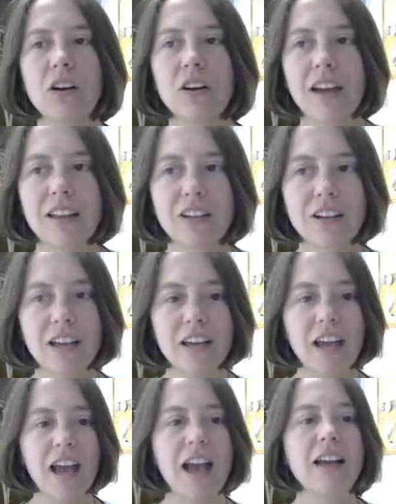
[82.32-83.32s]
Okay,
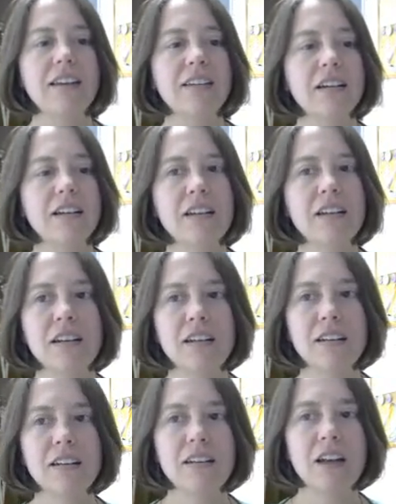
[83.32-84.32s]
looking at
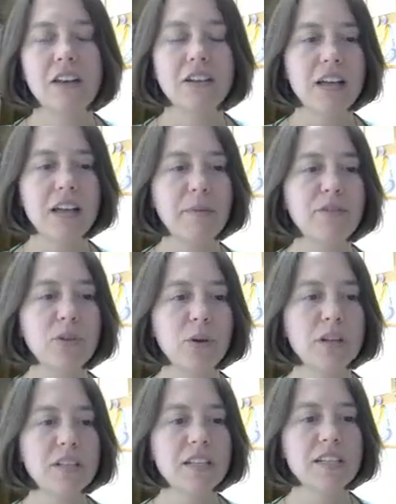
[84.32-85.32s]
another type of
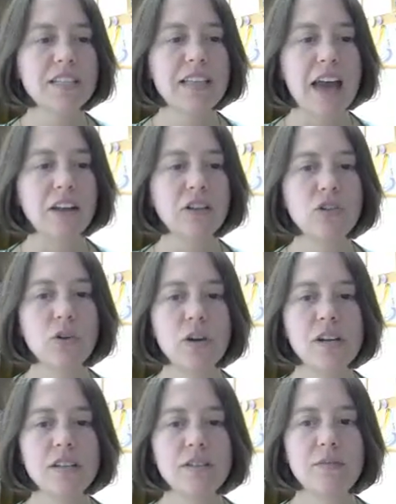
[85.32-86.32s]
joints, the saddle
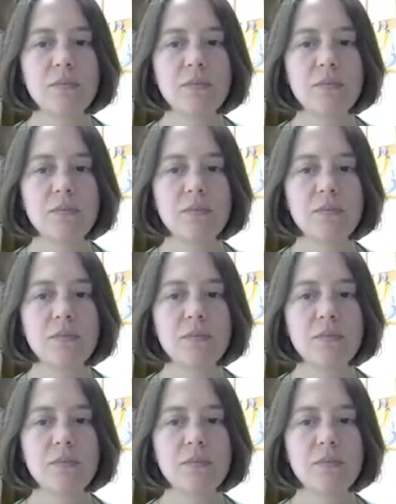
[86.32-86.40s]
joint,